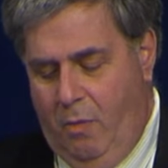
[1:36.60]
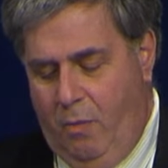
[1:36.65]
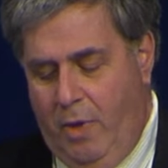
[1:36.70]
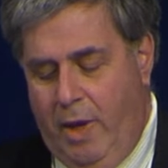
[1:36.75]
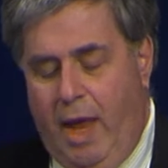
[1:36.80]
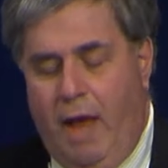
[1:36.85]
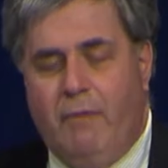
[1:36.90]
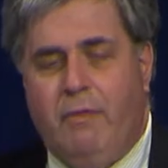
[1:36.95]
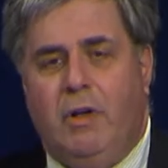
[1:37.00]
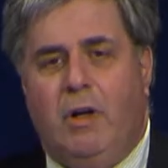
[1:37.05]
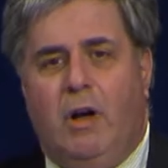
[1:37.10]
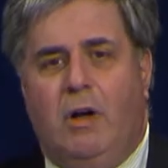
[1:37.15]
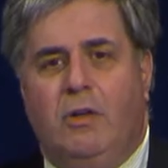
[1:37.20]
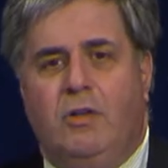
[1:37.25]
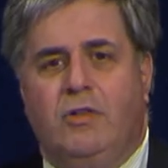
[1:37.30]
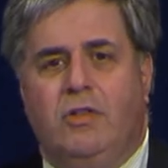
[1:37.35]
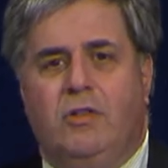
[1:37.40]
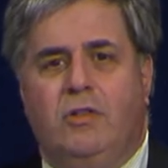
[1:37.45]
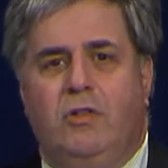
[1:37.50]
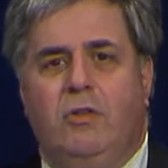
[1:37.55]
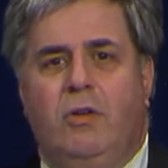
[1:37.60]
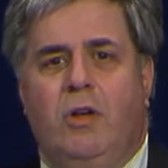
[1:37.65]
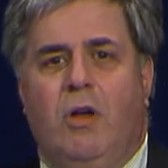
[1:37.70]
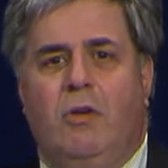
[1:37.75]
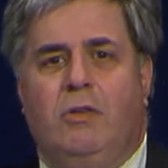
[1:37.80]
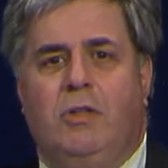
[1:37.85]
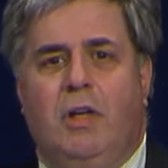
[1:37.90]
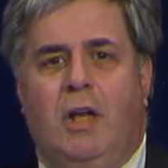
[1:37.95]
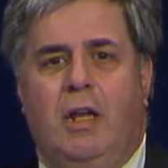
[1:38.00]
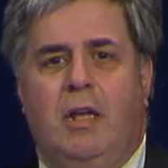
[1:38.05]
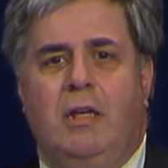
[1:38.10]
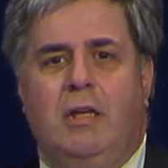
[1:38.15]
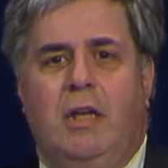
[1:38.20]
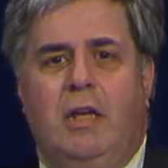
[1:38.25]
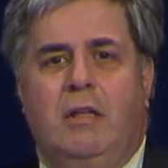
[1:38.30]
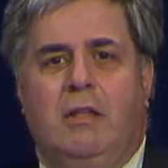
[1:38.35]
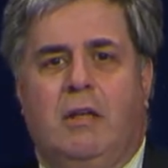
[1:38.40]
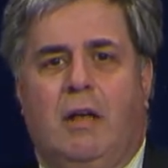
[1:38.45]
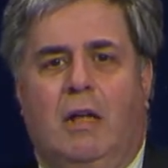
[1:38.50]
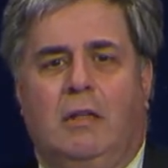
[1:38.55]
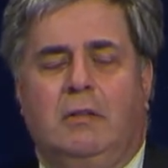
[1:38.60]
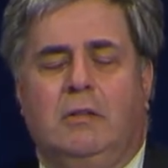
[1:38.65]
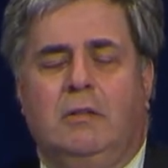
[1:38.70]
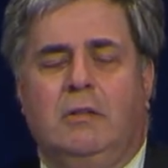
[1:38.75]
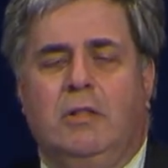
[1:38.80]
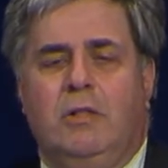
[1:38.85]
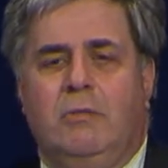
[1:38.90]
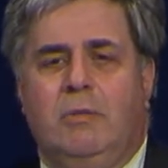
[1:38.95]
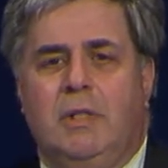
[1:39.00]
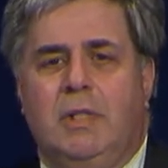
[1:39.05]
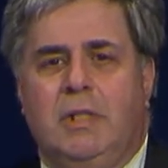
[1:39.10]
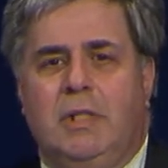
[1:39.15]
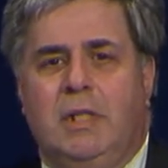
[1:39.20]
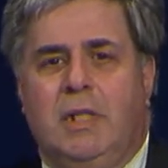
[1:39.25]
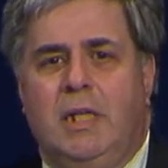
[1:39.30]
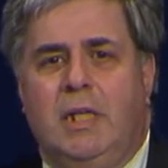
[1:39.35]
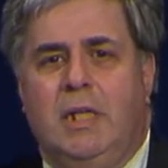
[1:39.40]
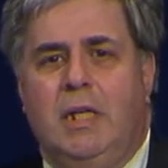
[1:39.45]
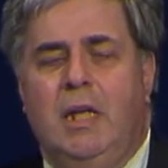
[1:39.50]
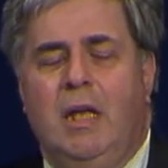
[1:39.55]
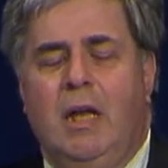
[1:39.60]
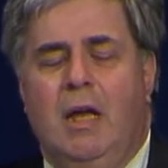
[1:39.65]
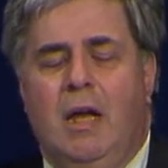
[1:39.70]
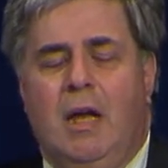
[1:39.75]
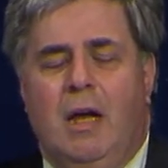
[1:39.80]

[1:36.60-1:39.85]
We have in our studio today Keith CUTTLER, who is the